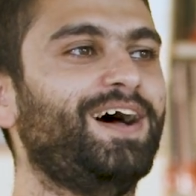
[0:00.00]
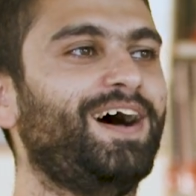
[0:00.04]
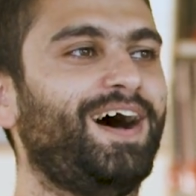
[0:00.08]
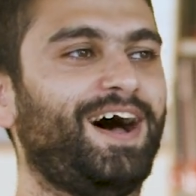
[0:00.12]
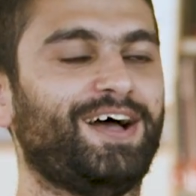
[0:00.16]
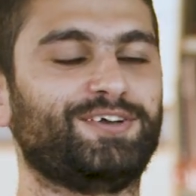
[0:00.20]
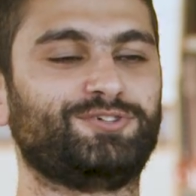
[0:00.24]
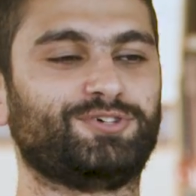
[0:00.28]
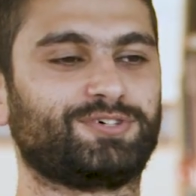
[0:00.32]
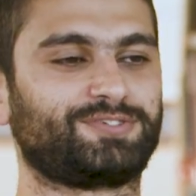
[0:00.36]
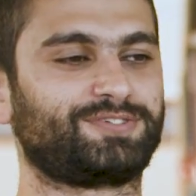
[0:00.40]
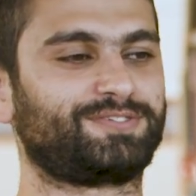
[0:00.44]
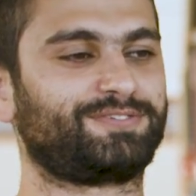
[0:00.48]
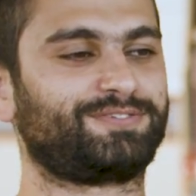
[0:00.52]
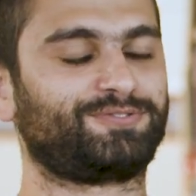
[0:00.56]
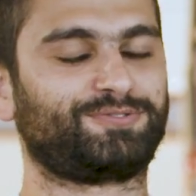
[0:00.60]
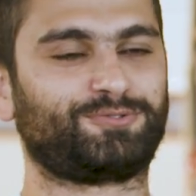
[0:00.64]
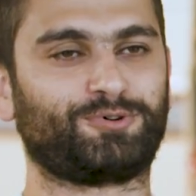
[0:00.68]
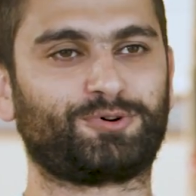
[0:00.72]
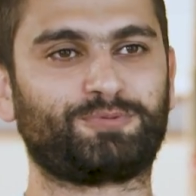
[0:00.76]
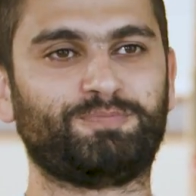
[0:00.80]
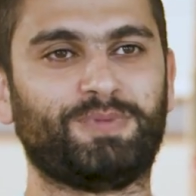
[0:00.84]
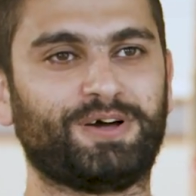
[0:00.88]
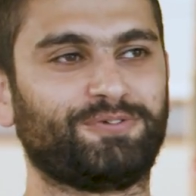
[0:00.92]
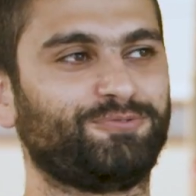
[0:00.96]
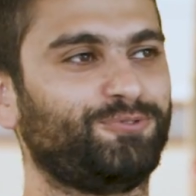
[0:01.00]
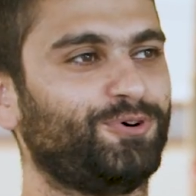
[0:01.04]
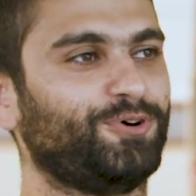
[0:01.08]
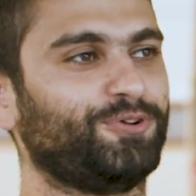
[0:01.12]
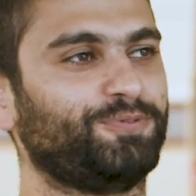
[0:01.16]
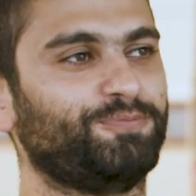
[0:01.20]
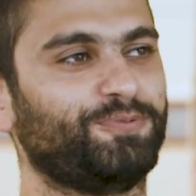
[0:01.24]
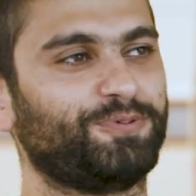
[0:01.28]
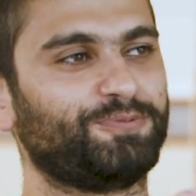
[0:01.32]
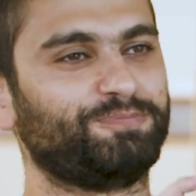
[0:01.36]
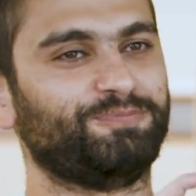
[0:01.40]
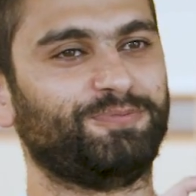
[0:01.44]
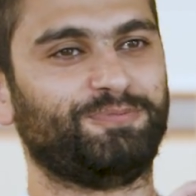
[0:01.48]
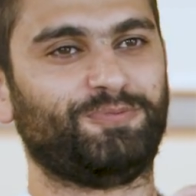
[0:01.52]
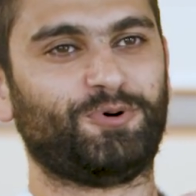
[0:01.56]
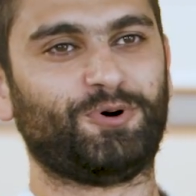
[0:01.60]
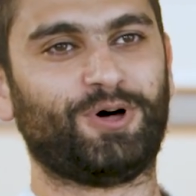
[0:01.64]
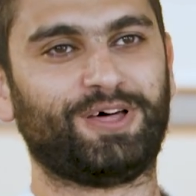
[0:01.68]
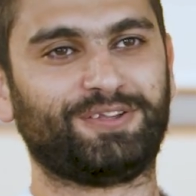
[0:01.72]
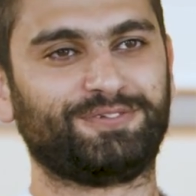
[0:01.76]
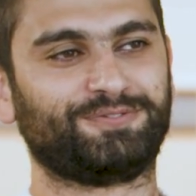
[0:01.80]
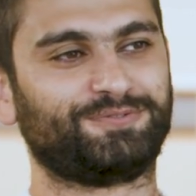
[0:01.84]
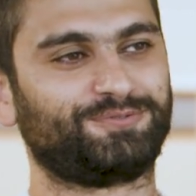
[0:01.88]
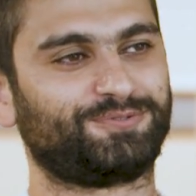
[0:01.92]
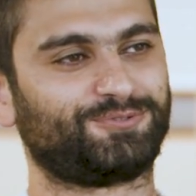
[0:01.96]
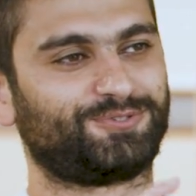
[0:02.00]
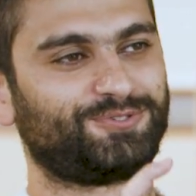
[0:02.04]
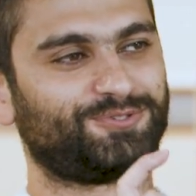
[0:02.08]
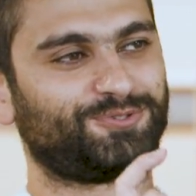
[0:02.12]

I just took my phone and